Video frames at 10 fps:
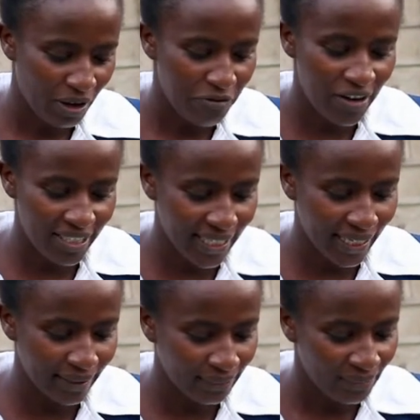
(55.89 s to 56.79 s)
Verse
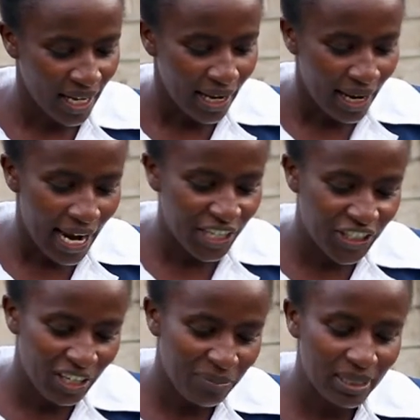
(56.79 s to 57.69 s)
10. And
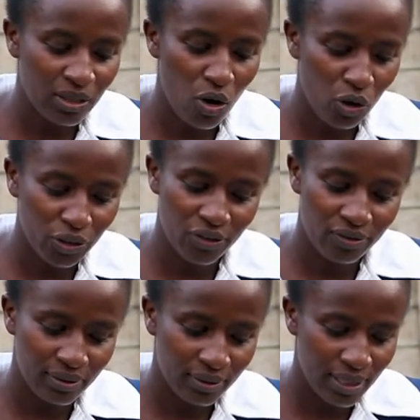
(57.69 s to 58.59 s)
Jabez called
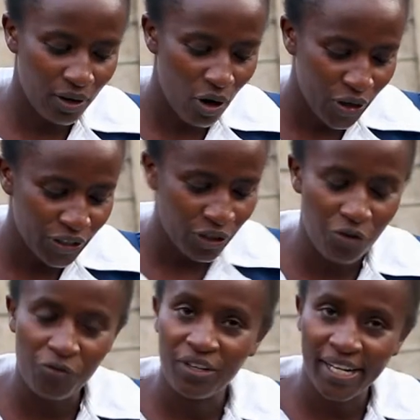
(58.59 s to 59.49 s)
on the God
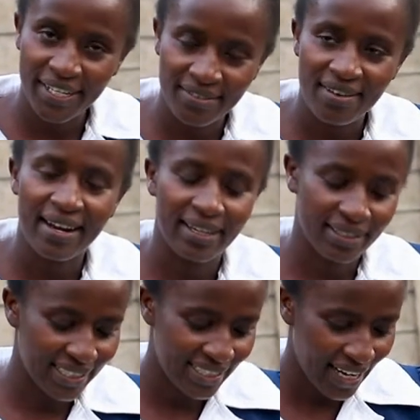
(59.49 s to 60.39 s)
of Israel,
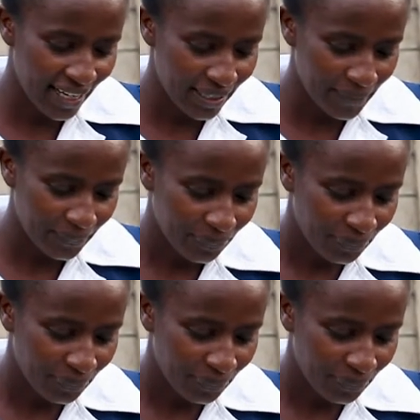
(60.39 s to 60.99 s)
saying,